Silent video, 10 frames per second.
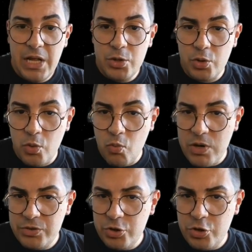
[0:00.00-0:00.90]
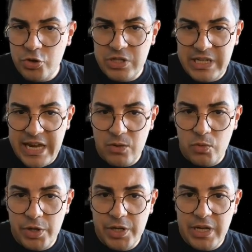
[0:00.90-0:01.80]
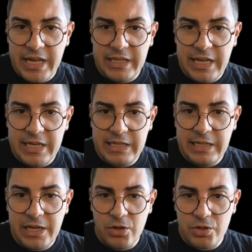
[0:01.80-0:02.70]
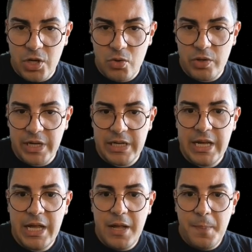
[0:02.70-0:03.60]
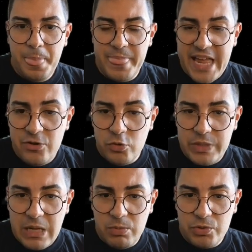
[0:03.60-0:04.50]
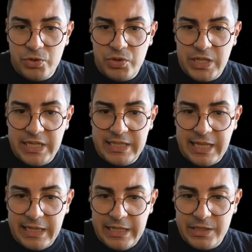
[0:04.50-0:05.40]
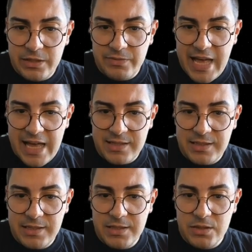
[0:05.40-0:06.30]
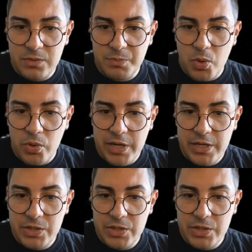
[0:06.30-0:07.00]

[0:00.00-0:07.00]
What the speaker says: So once you choose a network and then click on token, then you'll be able to see the list of assets supported.